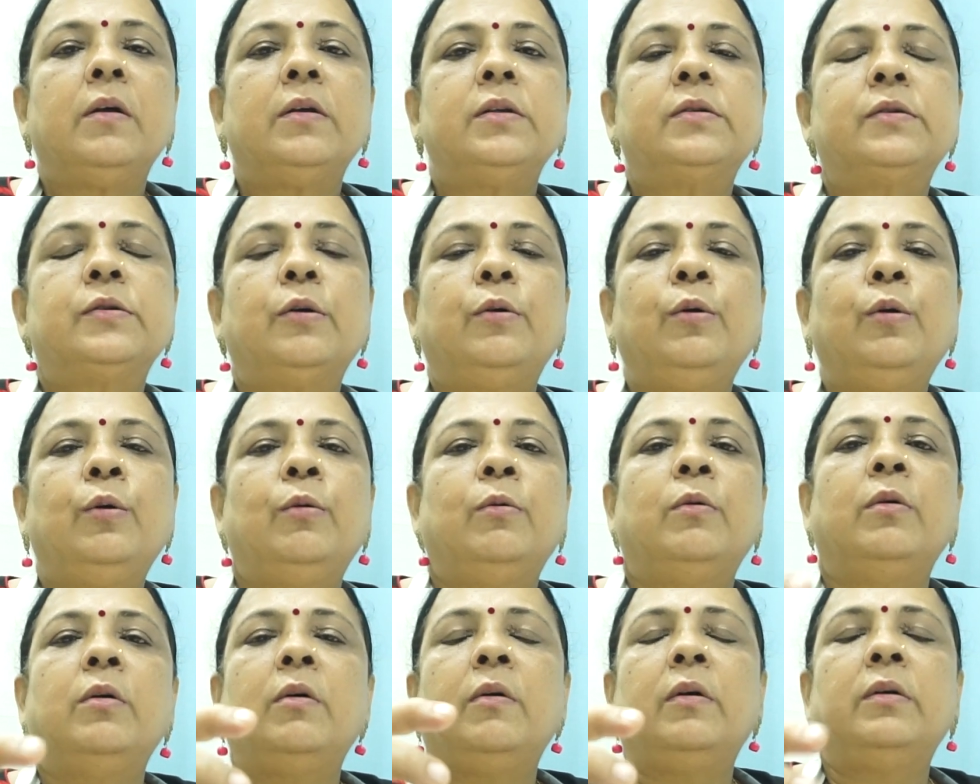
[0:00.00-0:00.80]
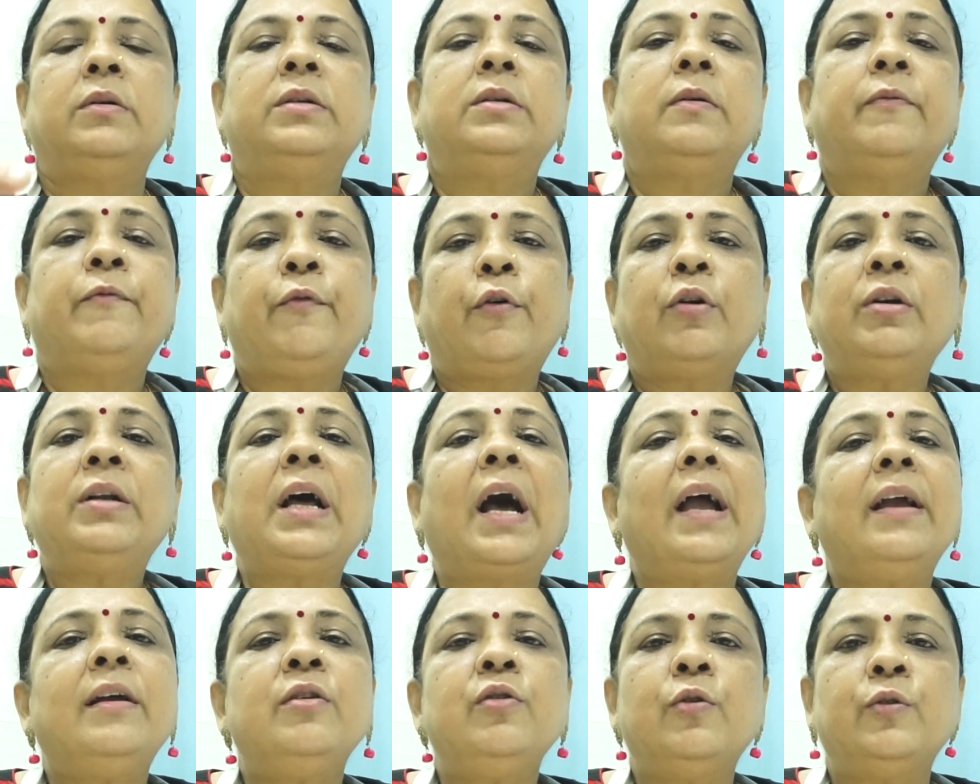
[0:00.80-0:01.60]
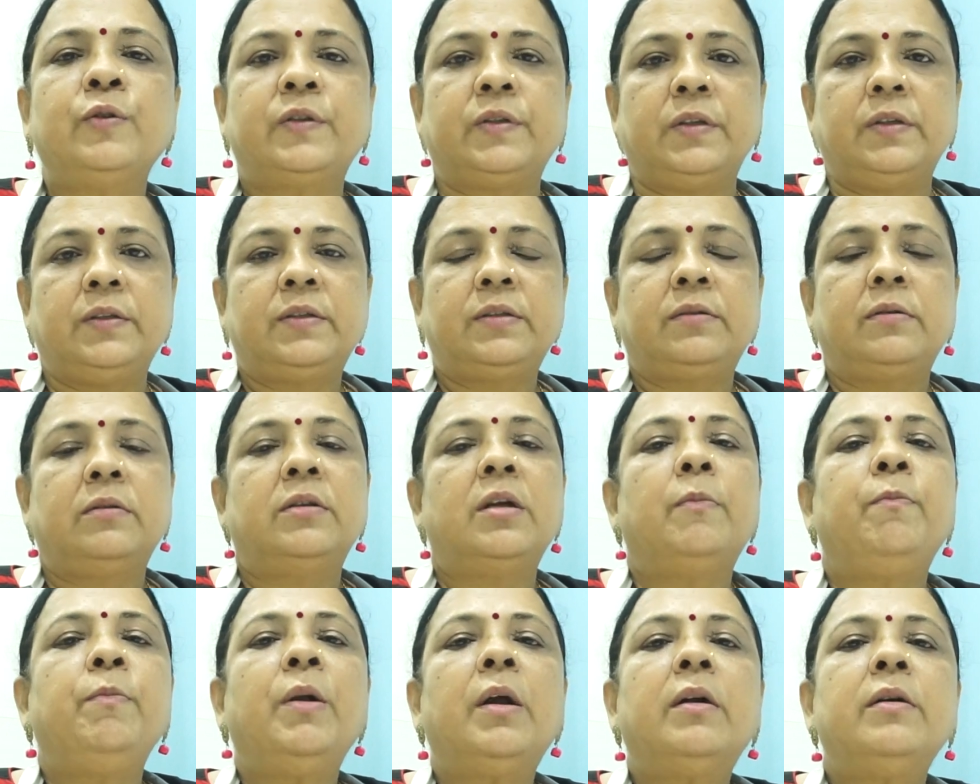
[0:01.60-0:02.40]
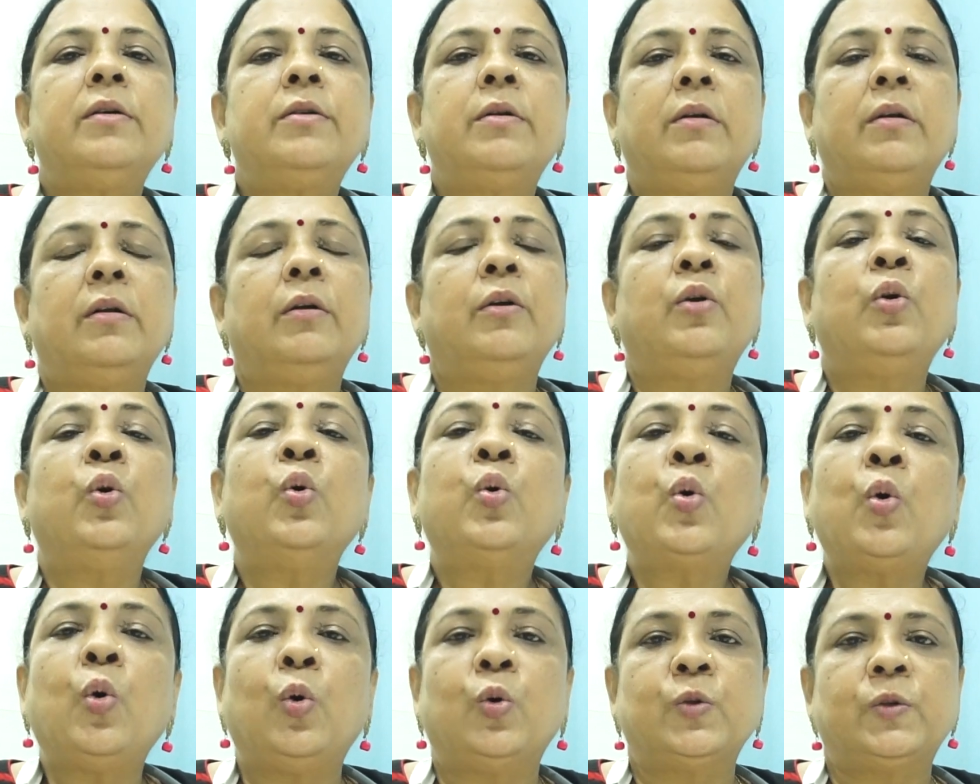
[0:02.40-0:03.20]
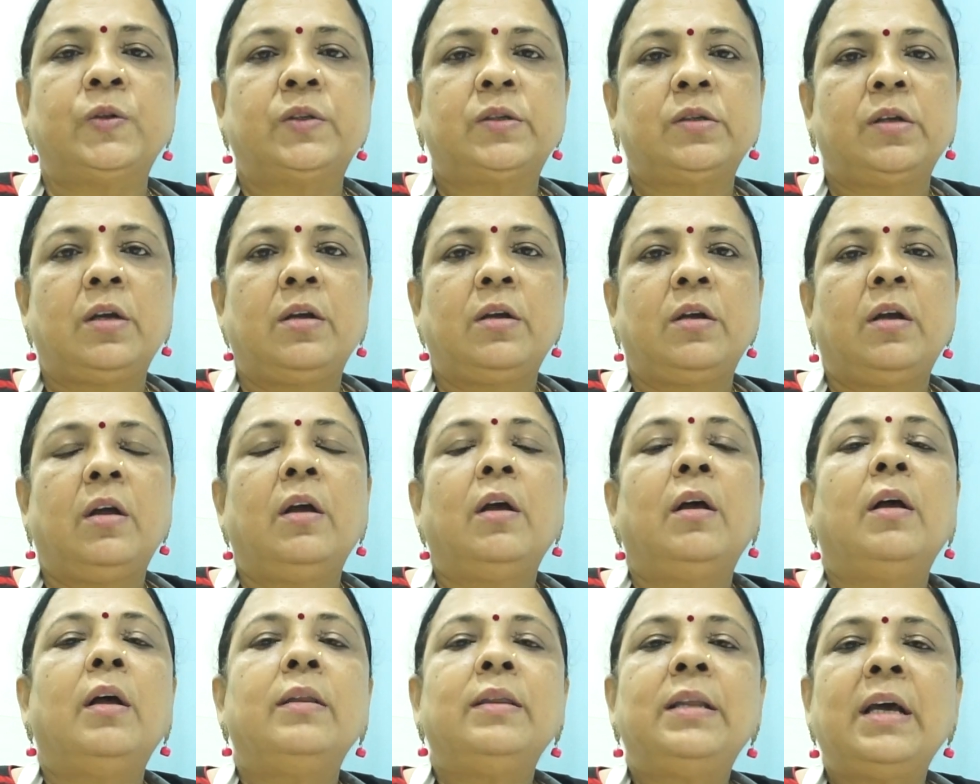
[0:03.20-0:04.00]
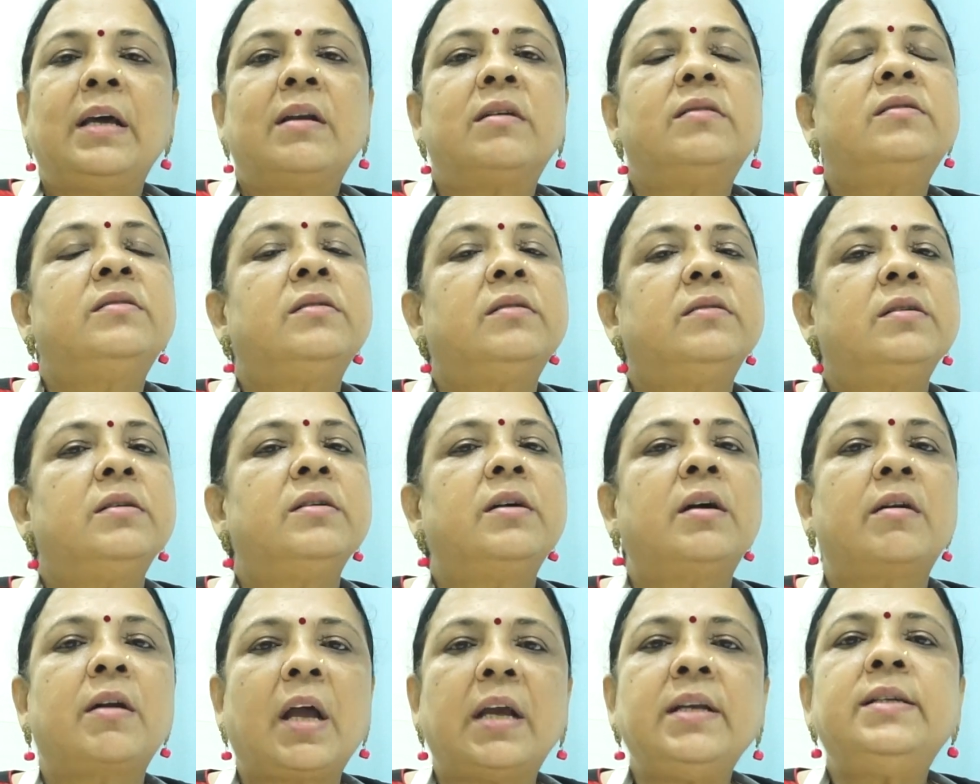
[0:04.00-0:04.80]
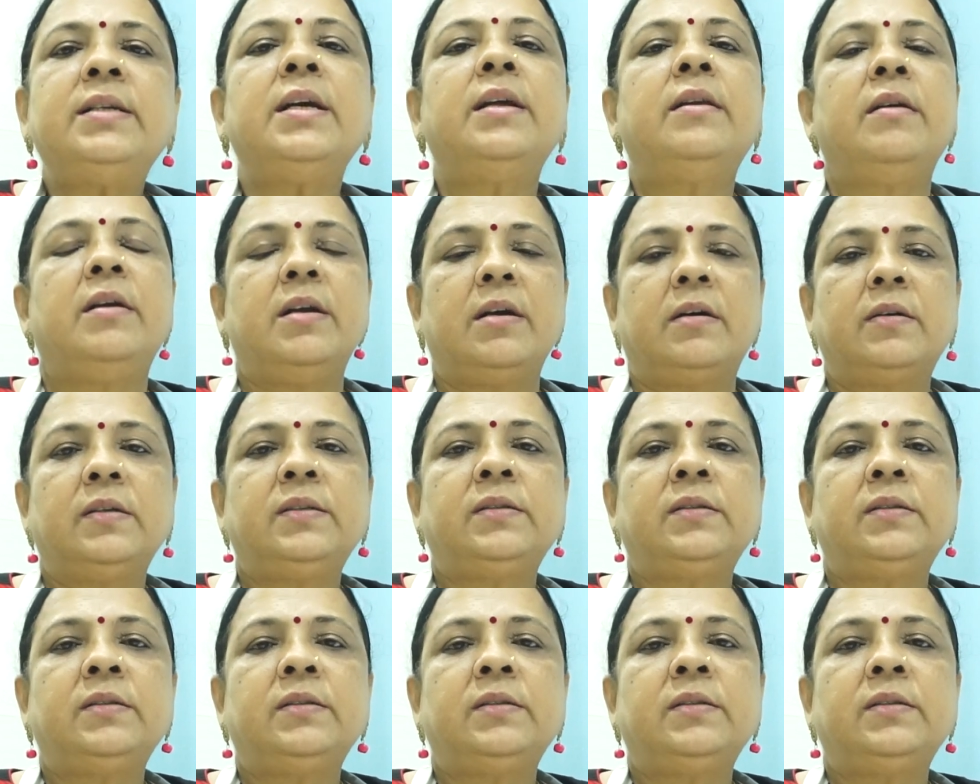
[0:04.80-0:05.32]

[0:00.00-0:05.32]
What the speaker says: So for diagnosis, the blood glucose, there are certain criteria.